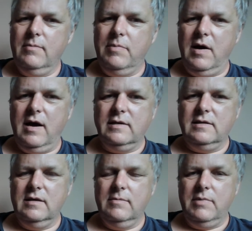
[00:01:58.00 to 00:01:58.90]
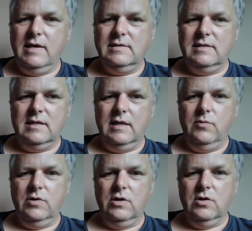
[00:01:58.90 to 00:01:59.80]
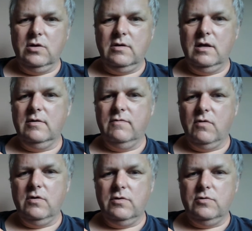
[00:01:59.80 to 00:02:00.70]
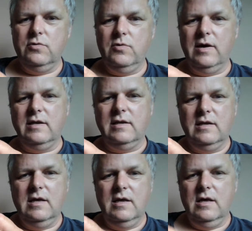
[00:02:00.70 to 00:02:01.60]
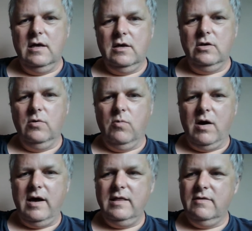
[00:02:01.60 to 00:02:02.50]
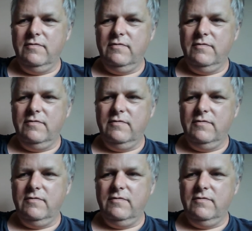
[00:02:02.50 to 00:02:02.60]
But basically, when you look through it, you wind the